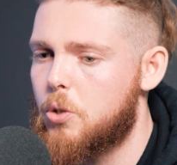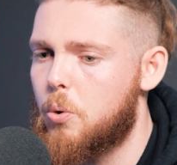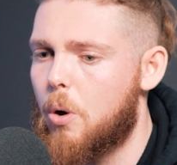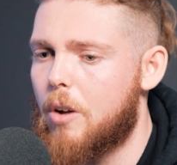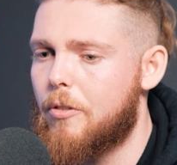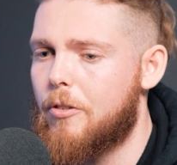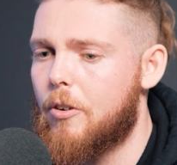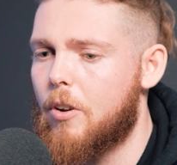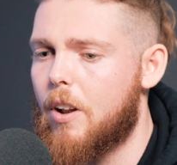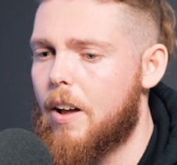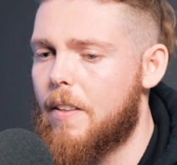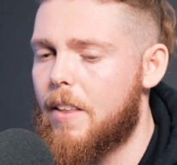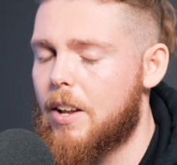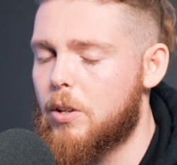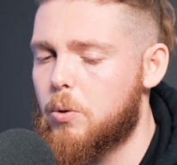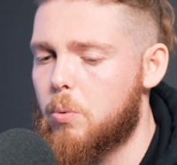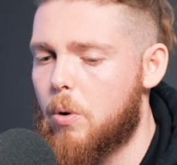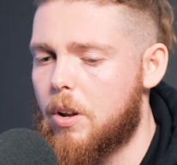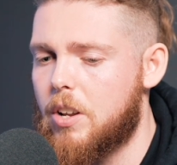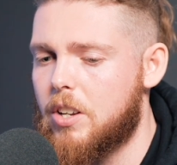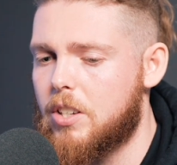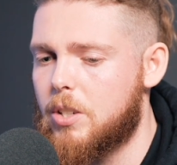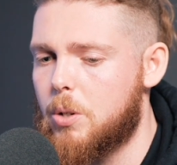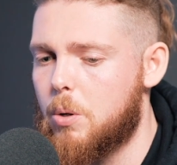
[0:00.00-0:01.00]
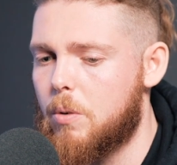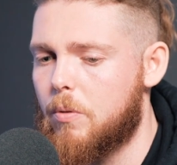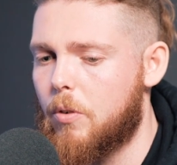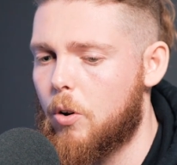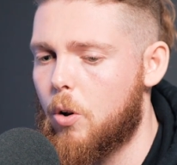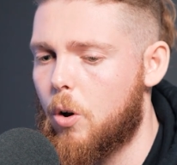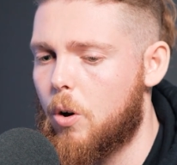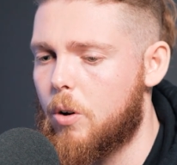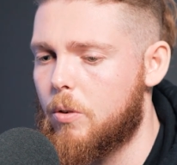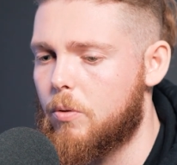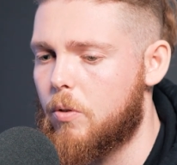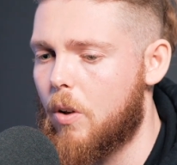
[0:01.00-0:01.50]
So I feel like that's why you see with a
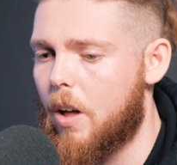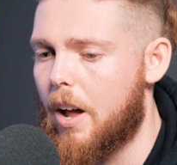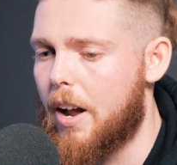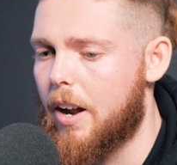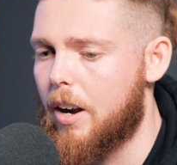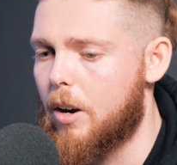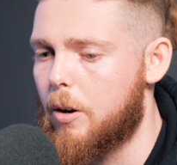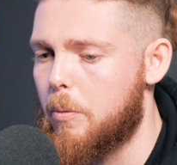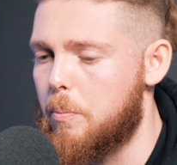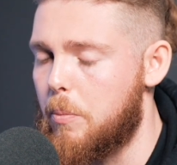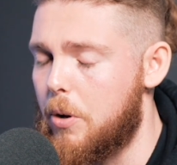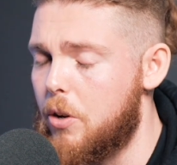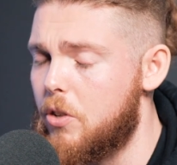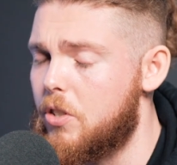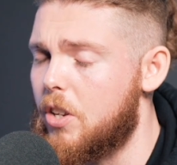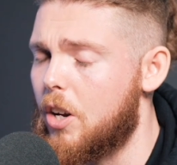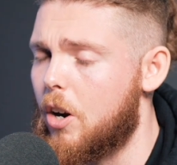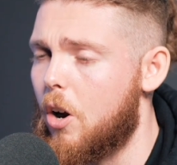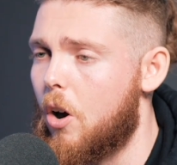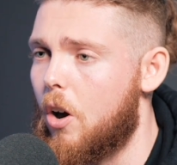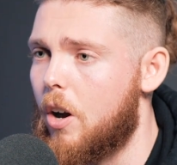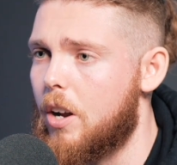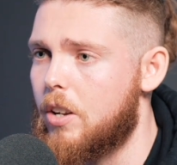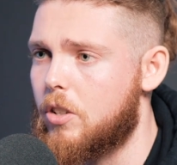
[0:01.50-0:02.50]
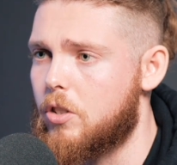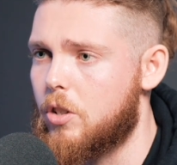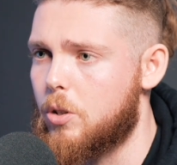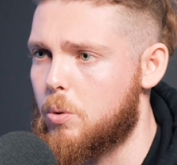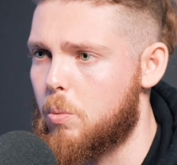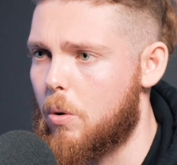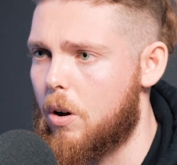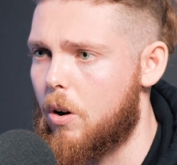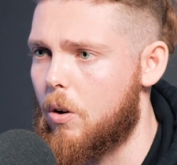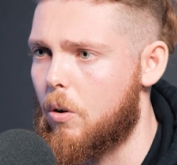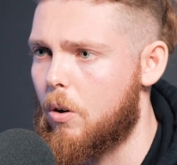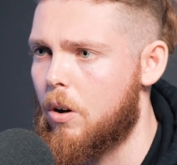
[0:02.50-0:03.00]
lot of like music artists as
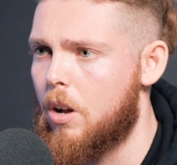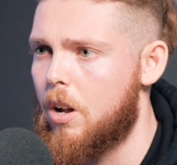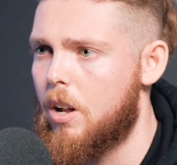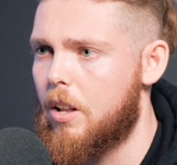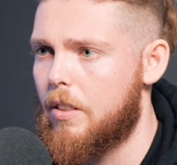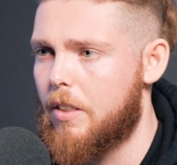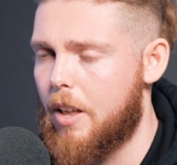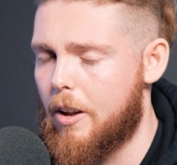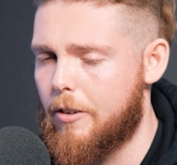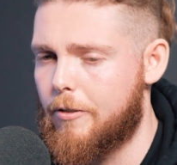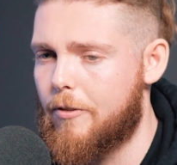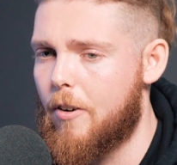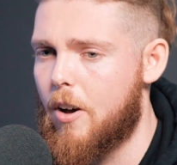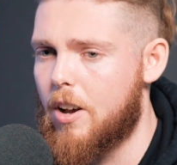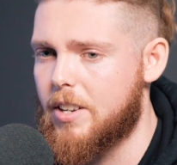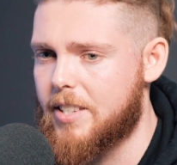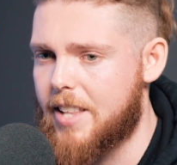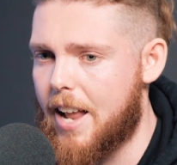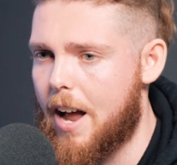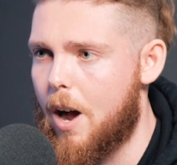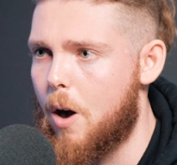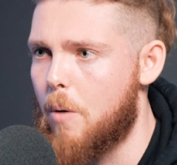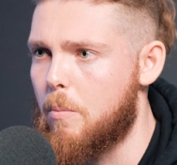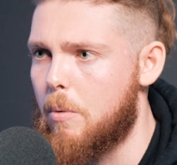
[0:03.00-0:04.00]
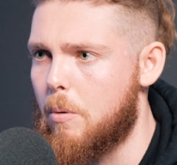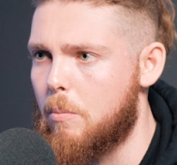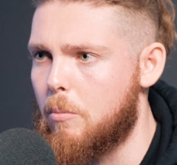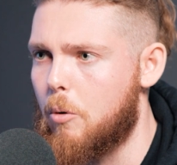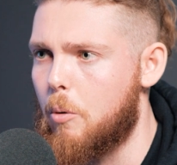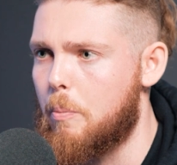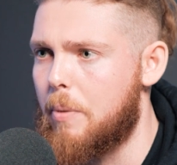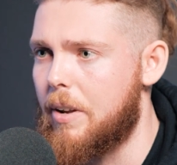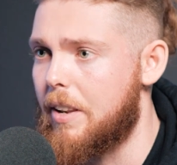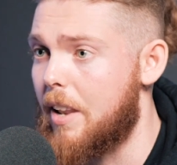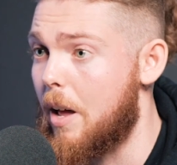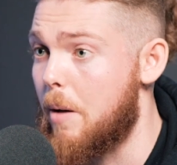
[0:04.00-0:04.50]
well. Their first album will
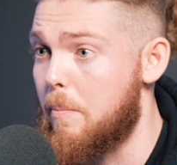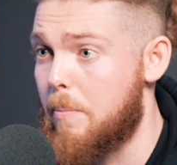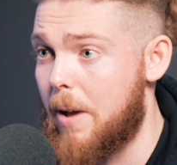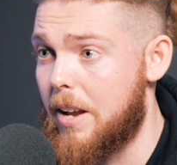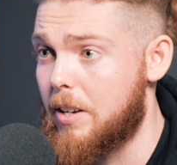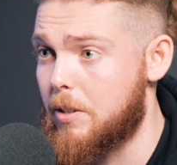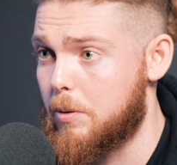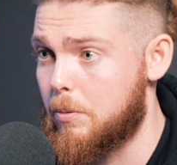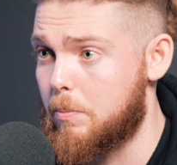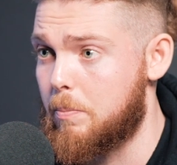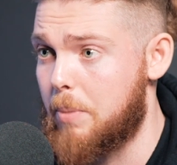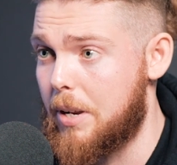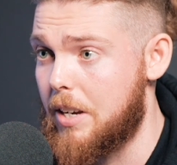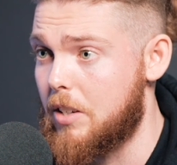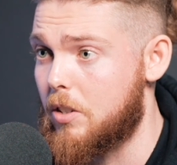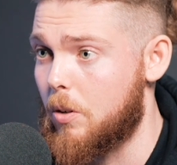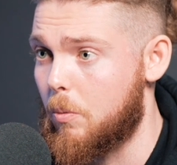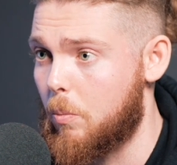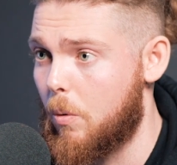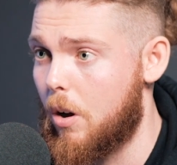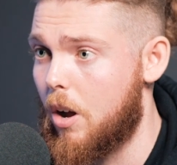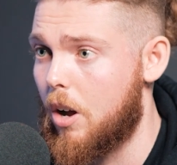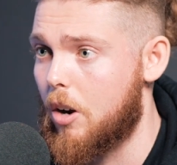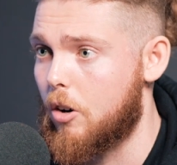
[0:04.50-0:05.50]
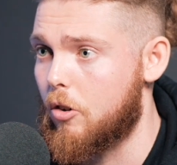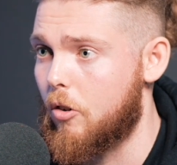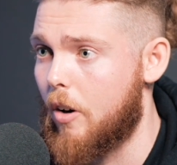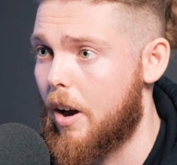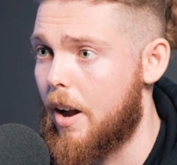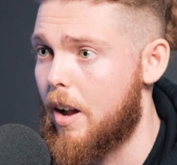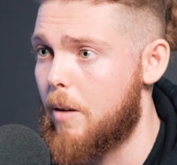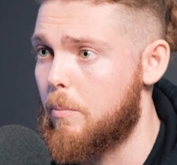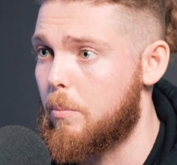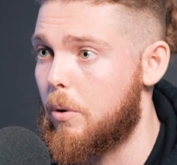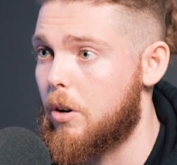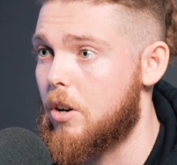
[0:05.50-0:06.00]
be their best piece of work,
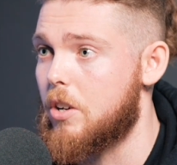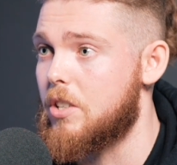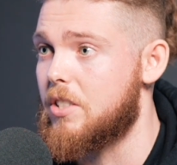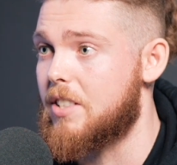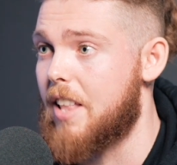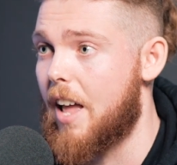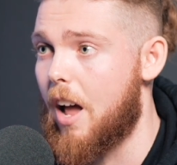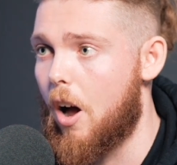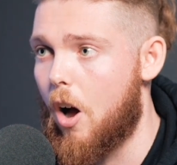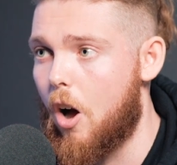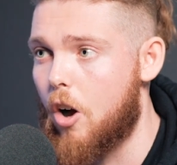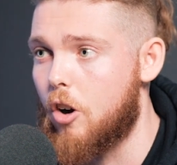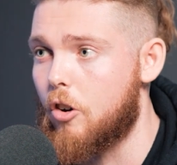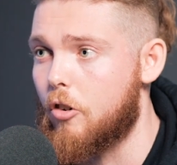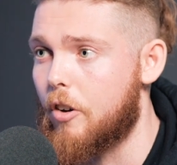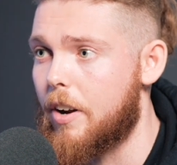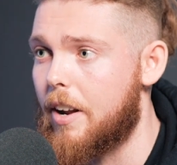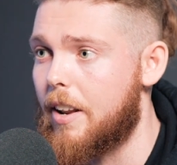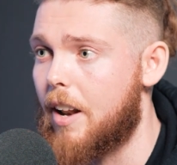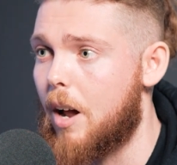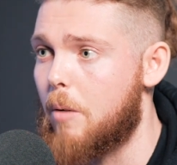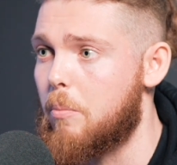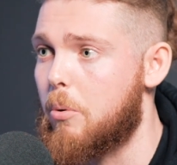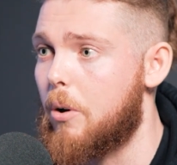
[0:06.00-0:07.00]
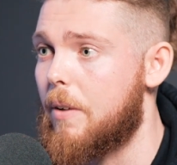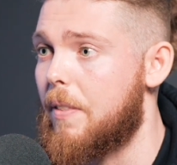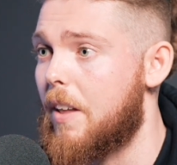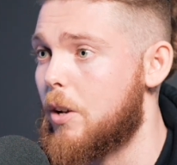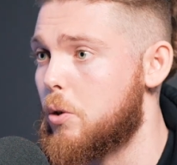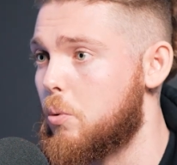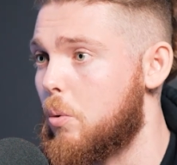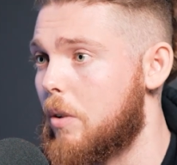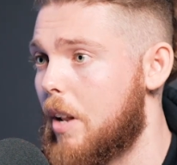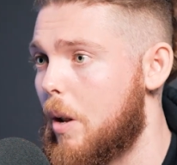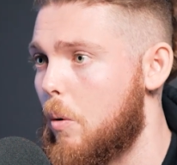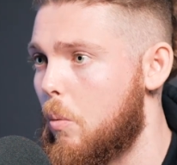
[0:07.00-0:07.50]
right? Because they're hungry at that point.
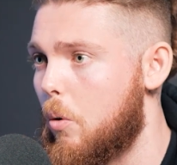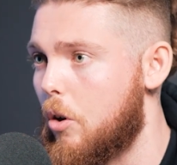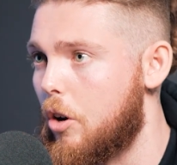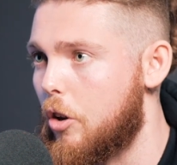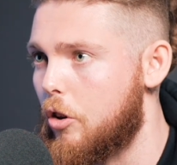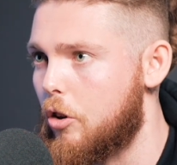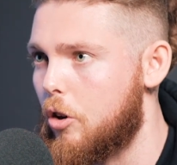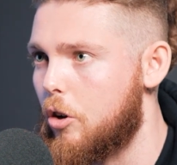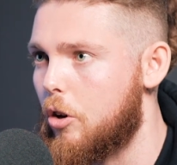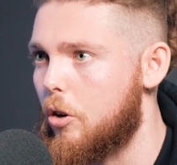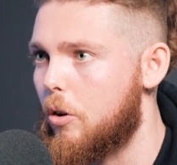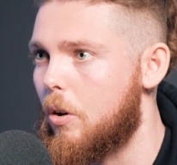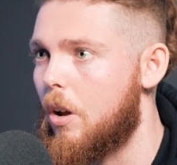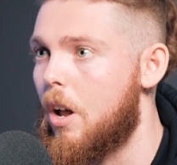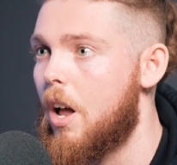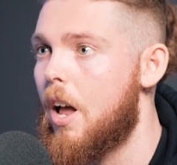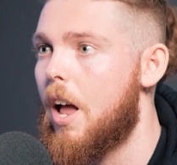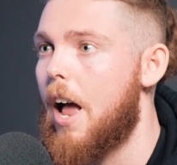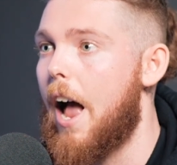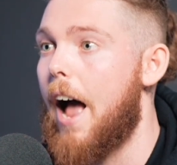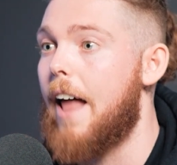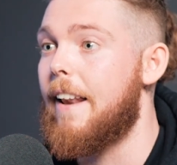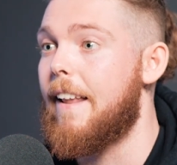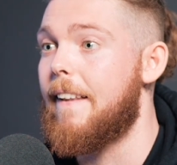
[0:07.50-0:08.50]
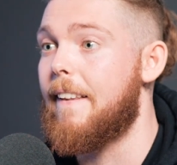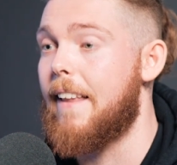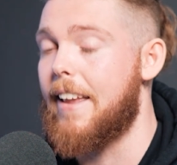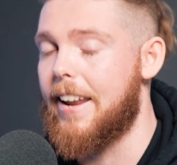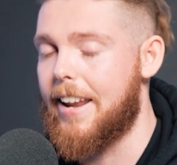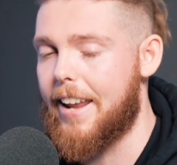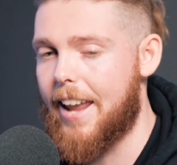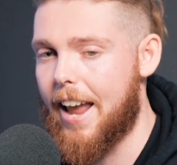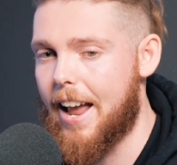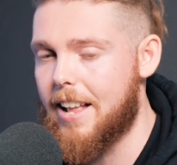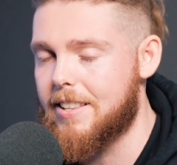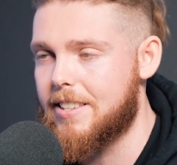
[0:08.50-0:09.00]
That's what they want to do. And then they
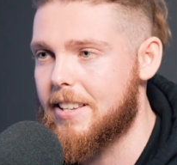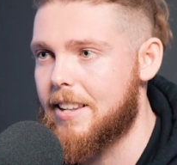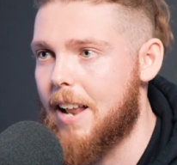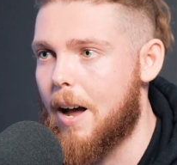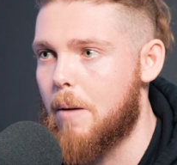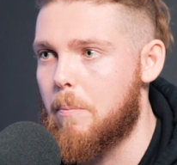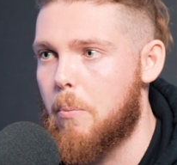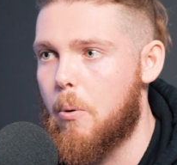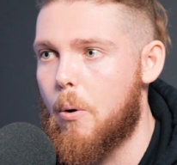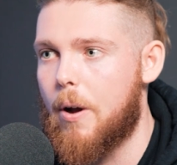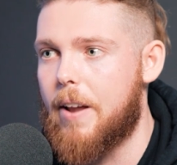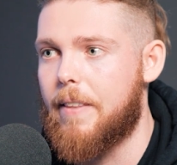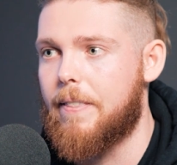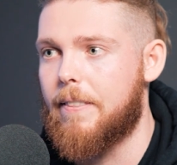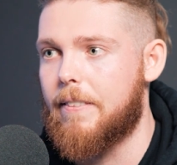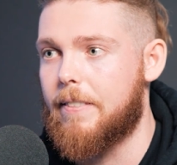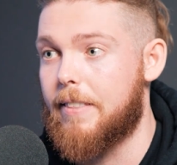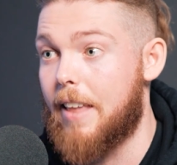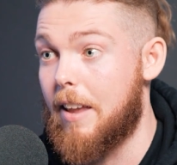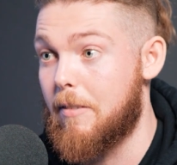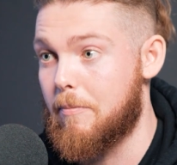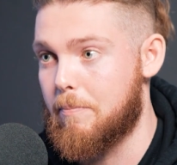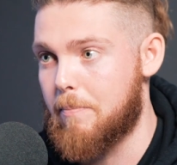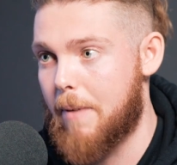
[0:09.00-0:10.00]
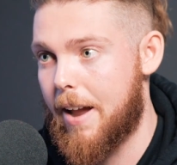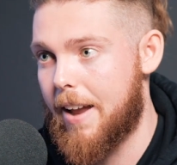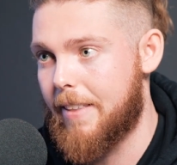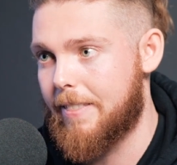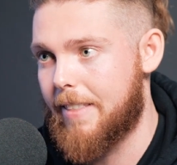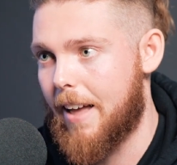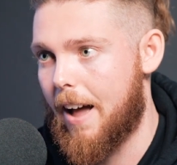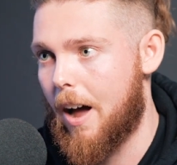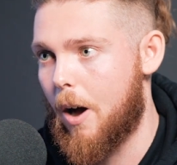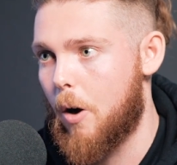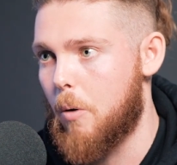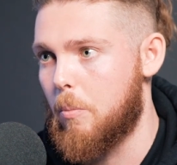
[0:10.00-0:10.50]
get to that point. They've made
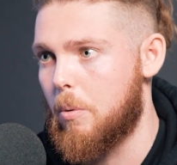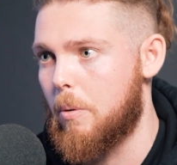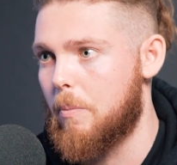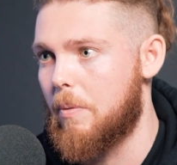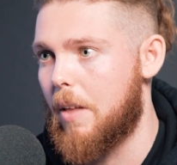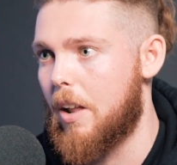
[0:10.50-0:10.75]
that album.